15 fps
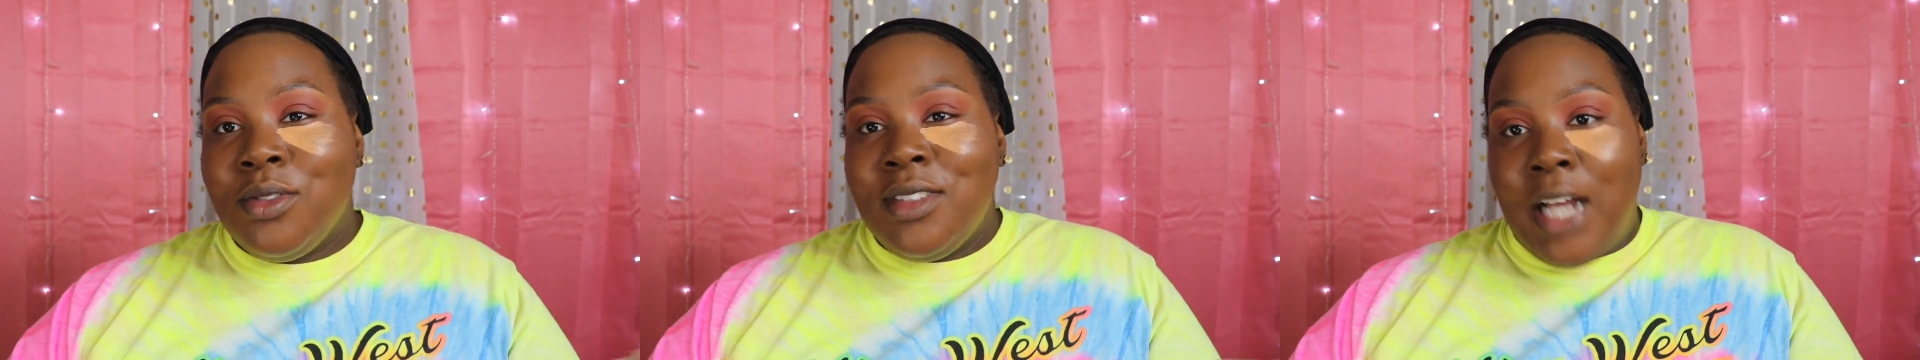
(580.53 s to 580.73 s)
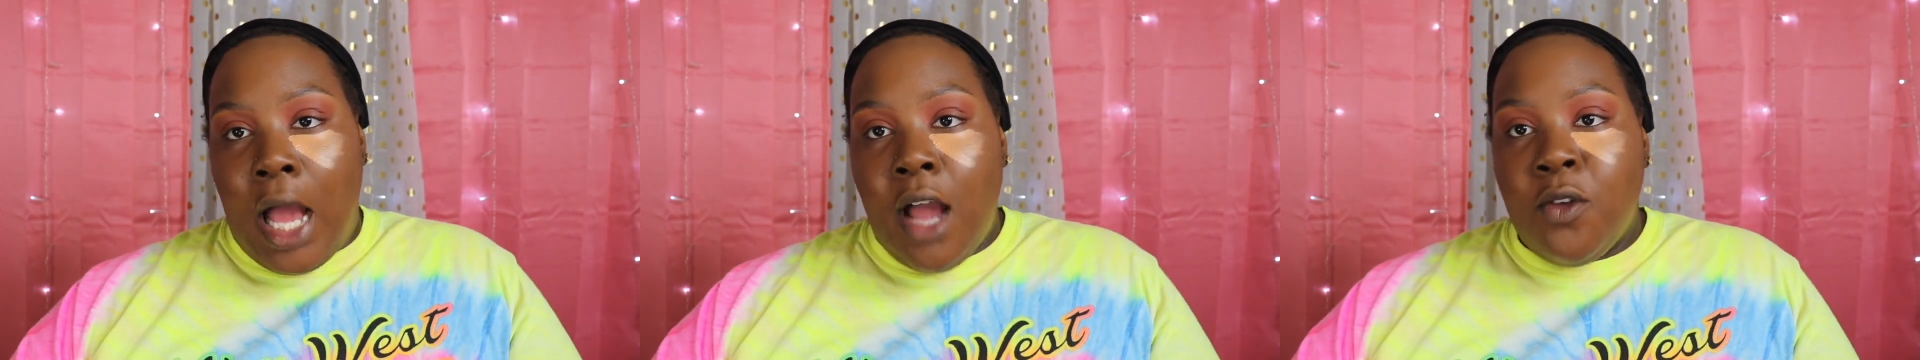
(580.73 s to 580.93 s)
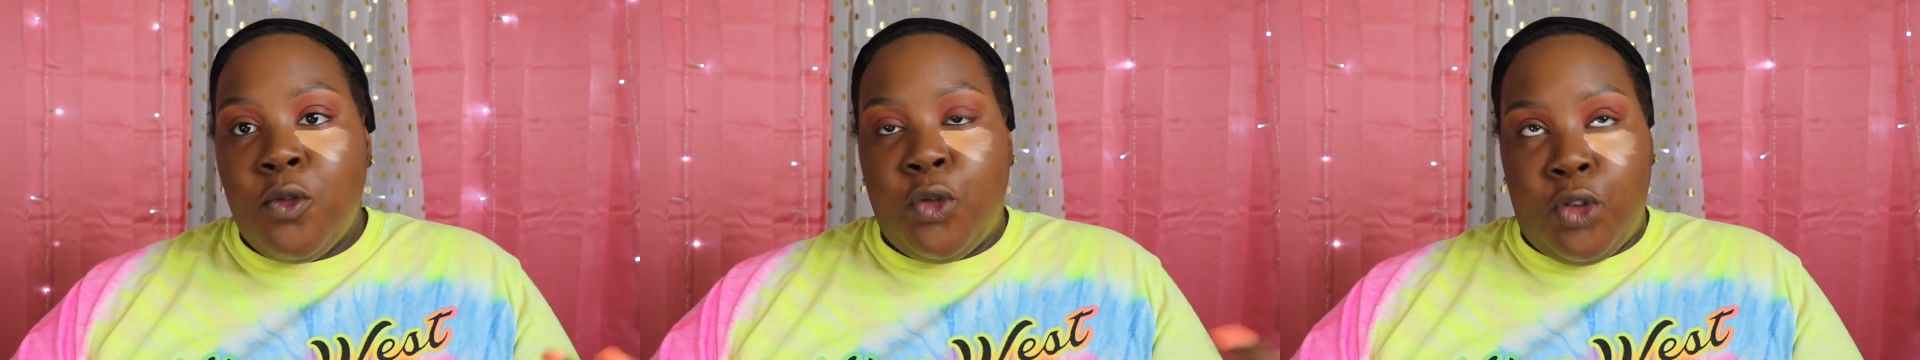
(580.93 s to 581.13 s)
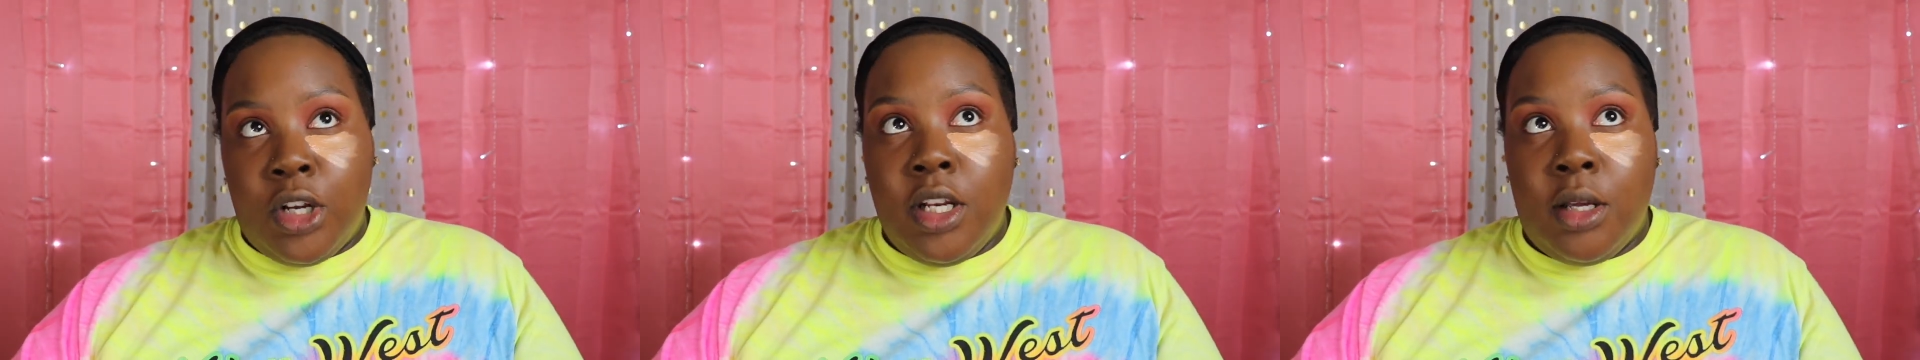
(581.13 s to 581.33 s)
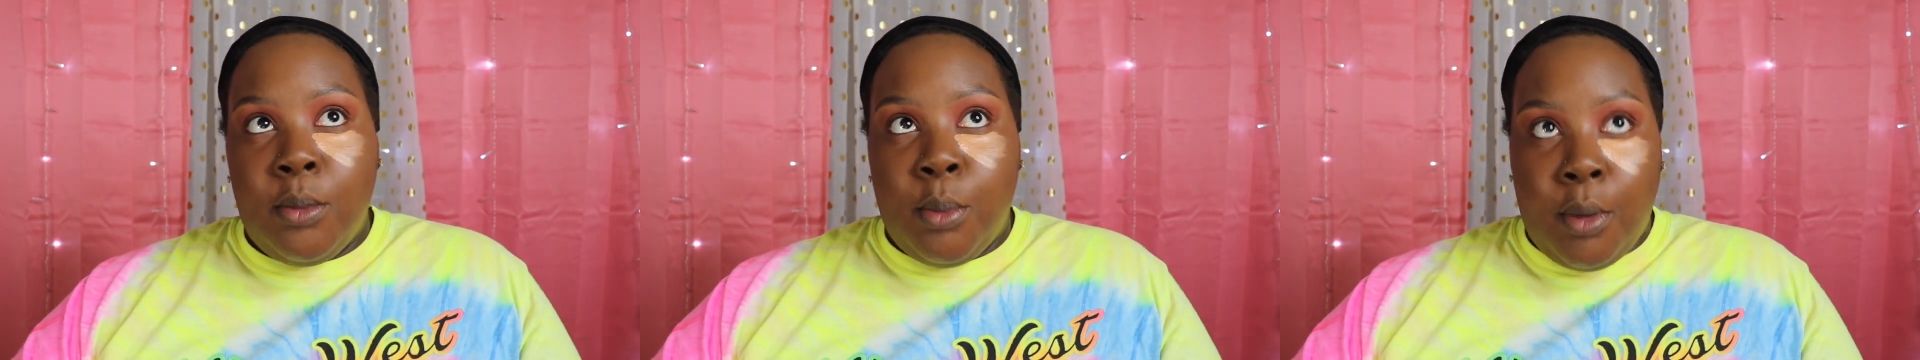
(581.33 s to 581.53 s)
not
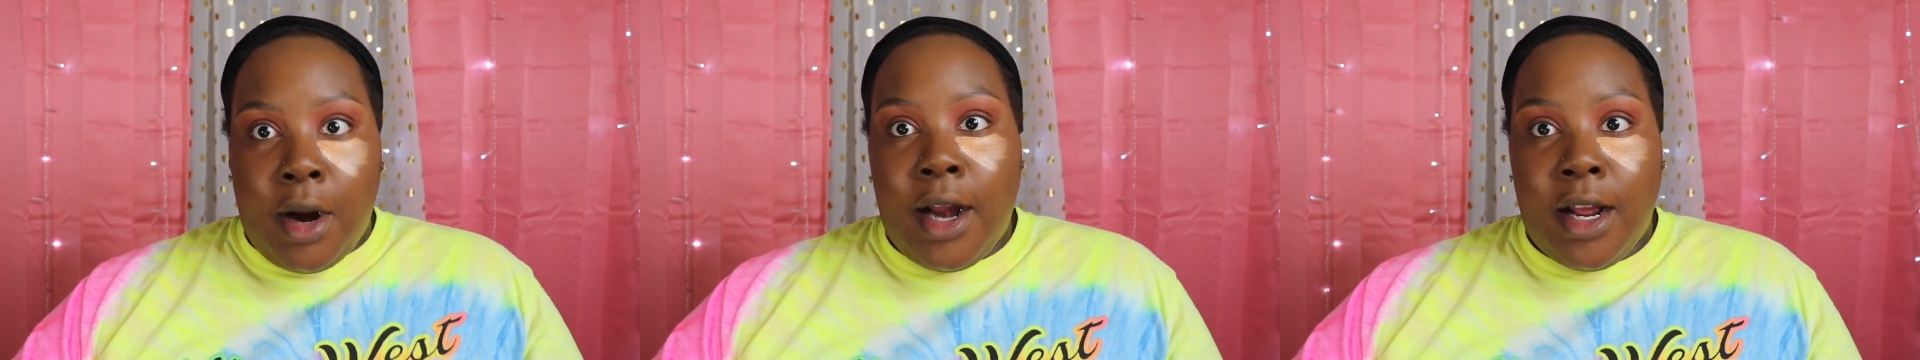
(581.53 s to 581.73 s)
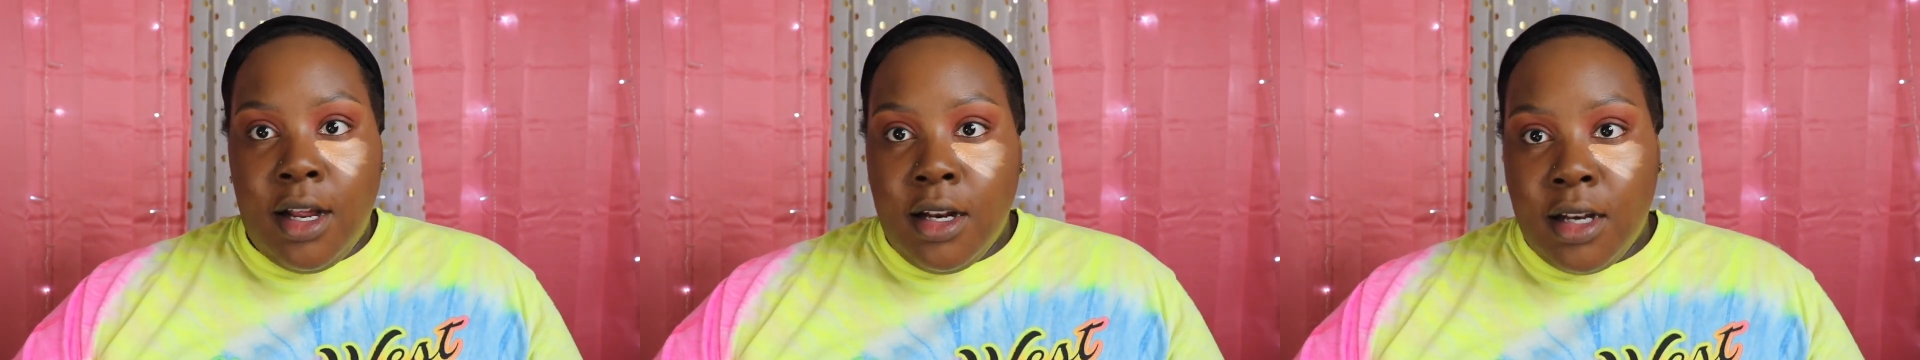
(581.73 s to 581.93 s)
really bright,